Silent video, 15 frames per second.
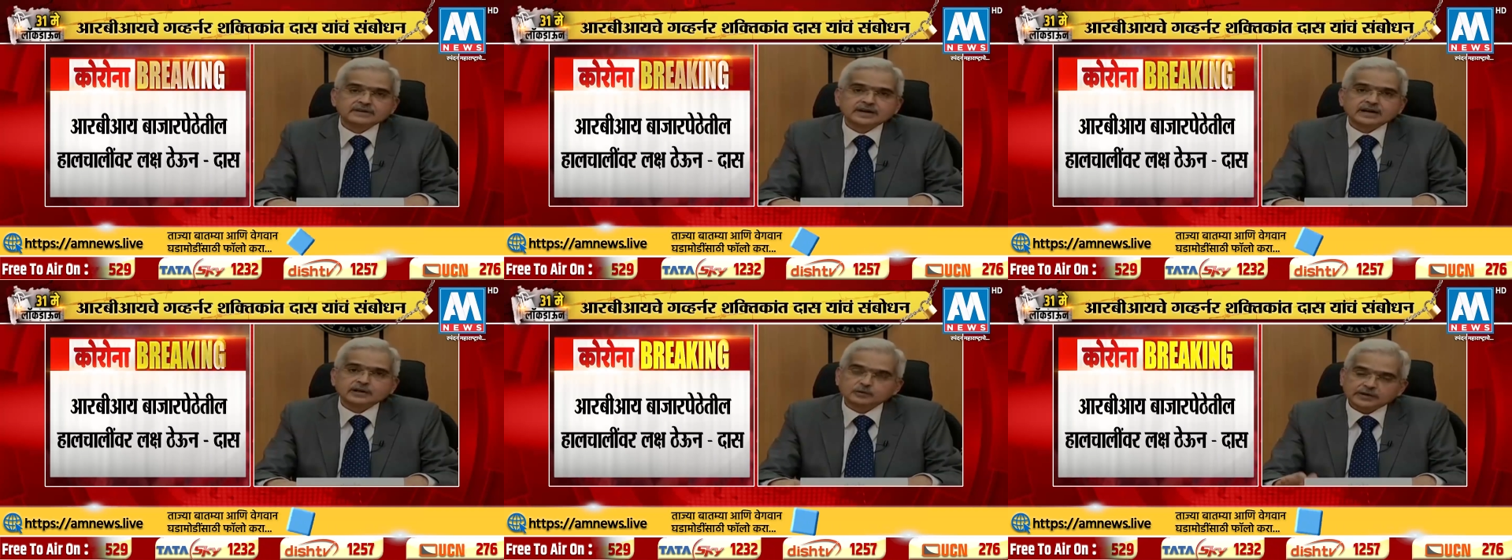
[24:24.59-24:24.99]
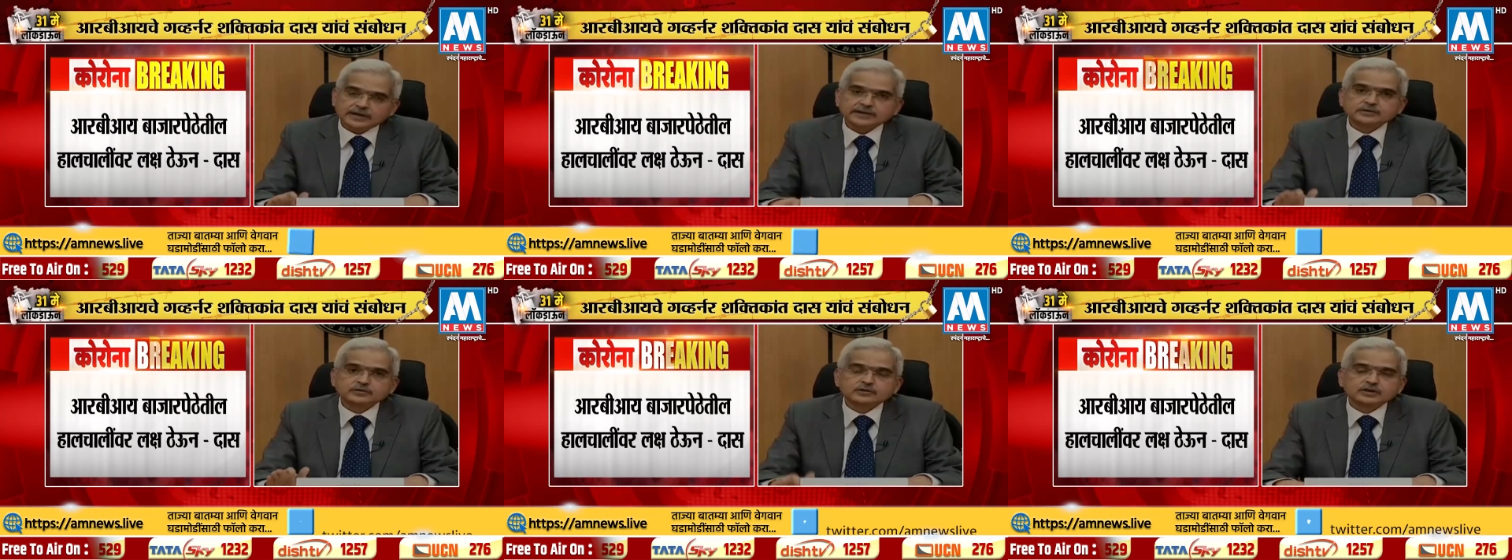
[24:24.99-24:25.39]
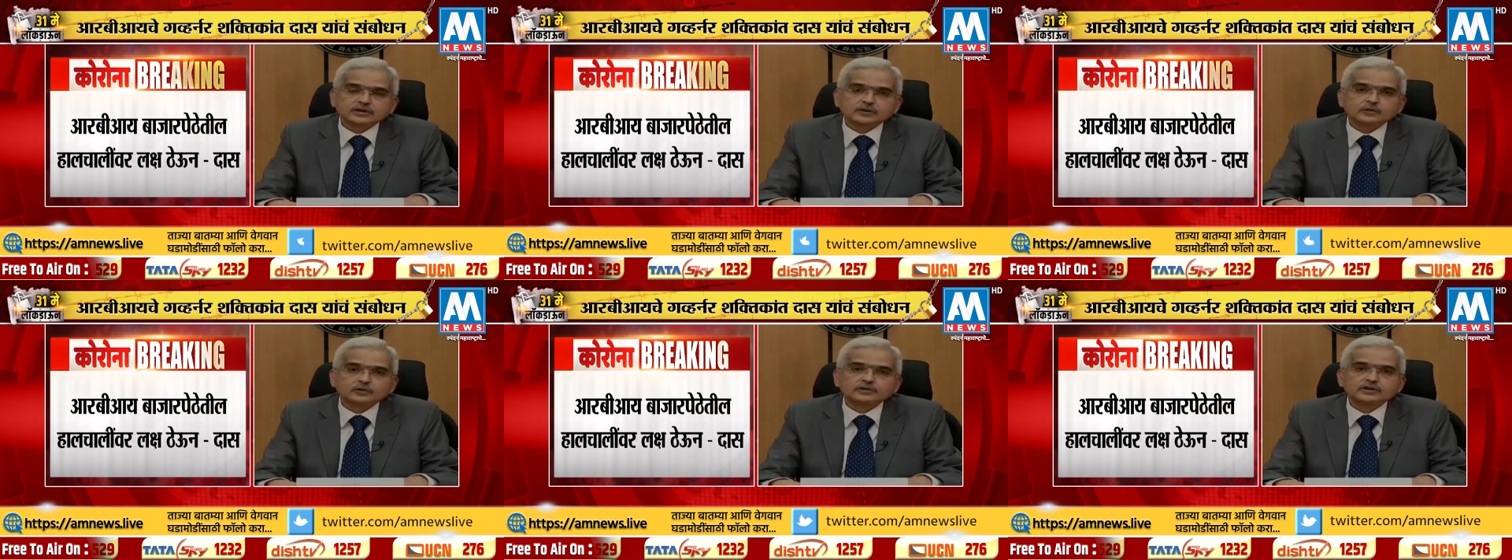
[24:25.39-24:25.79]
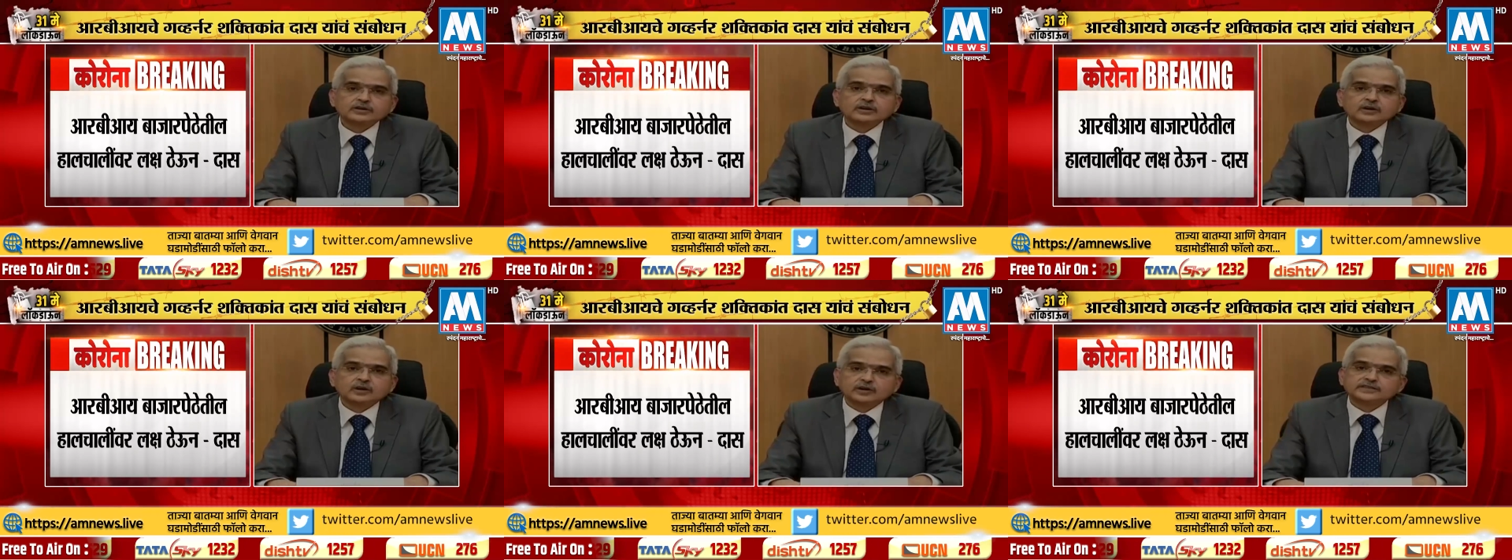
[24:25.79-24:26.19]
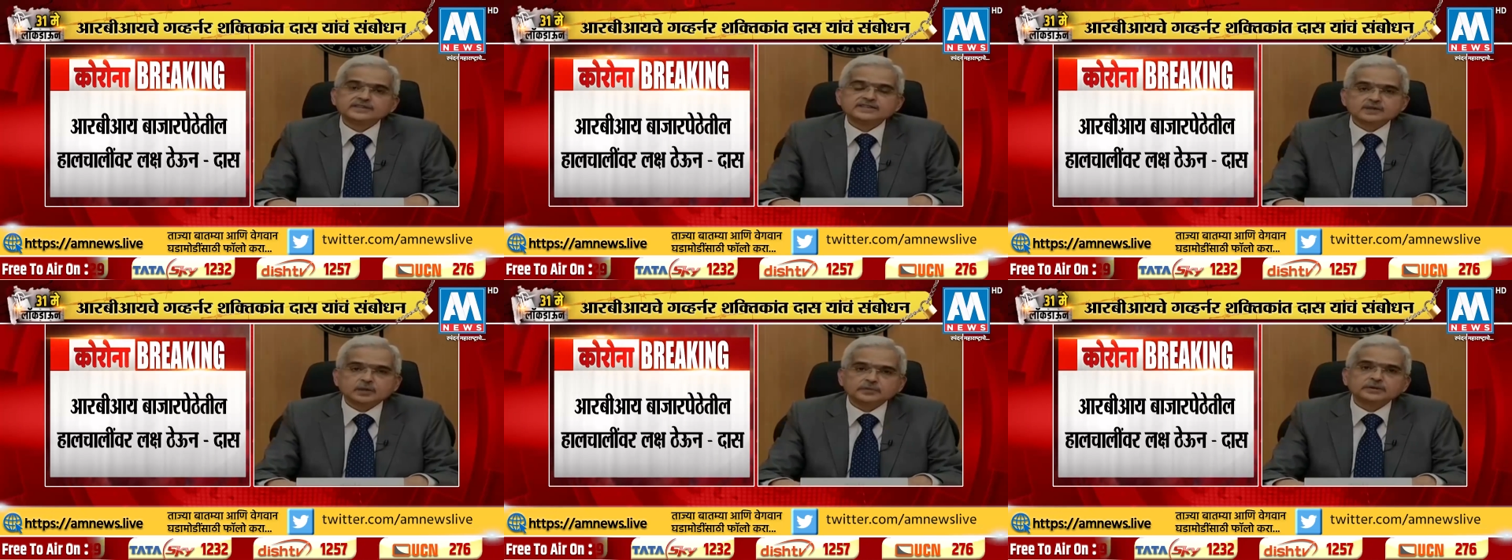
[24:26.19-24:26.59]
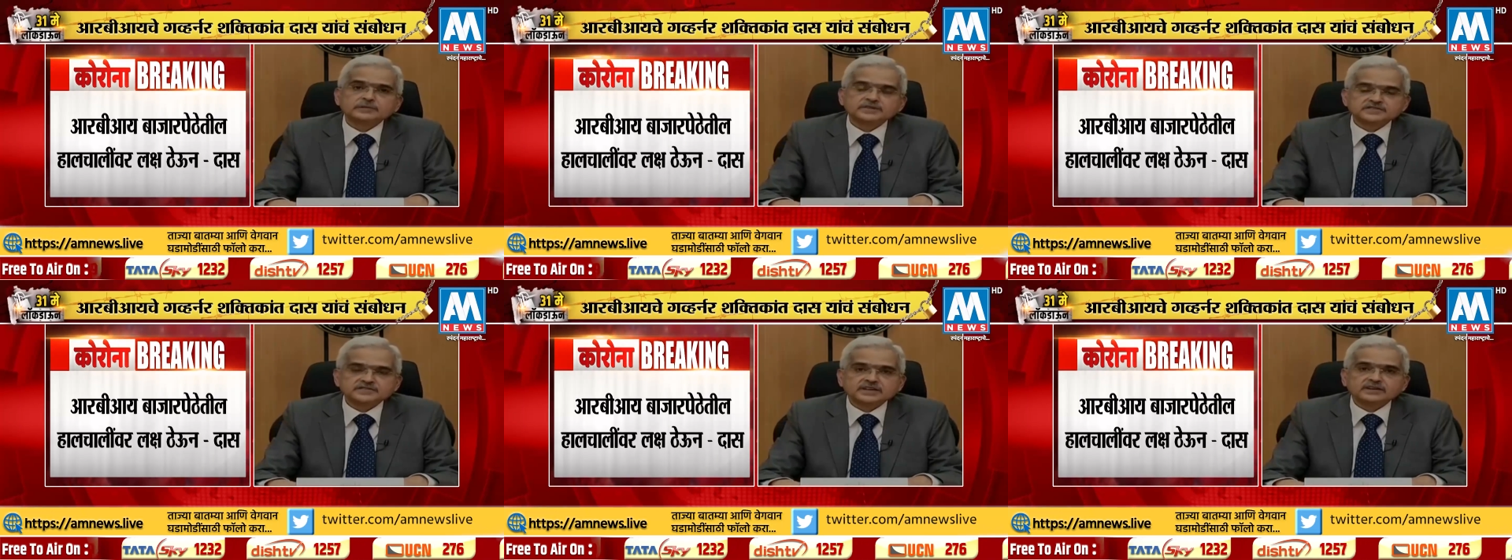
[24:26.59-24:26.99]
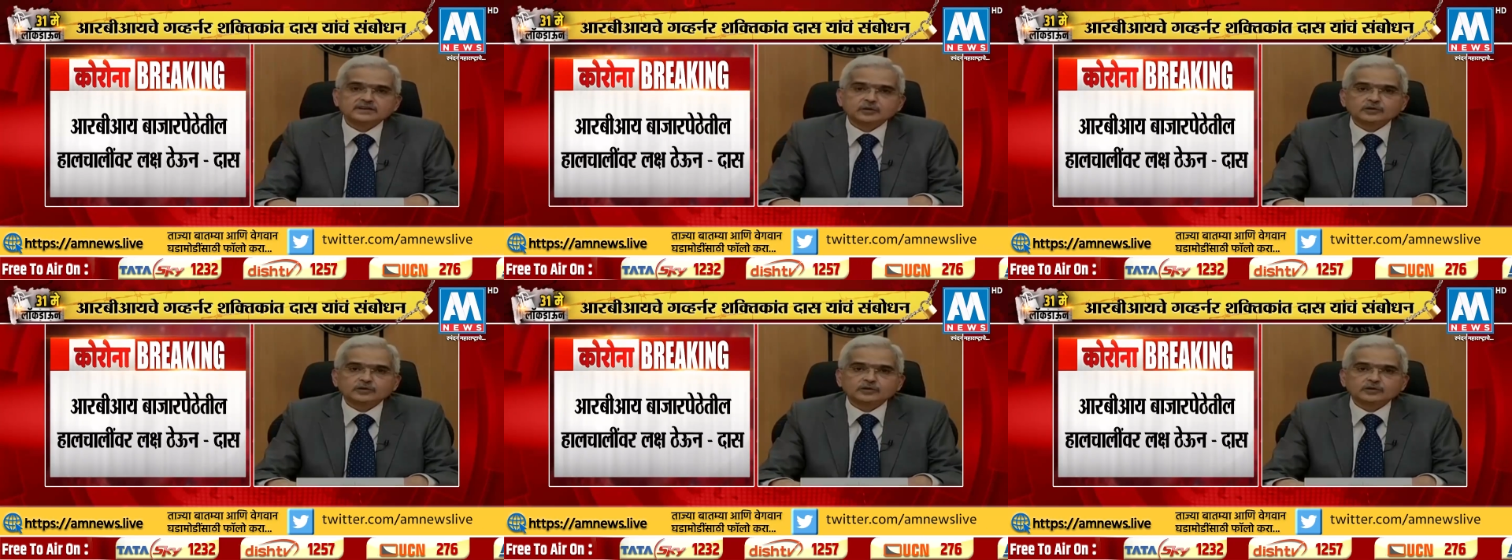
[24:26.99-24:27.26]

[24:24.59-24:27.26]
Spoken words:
I would like to conclude on this optimistic note.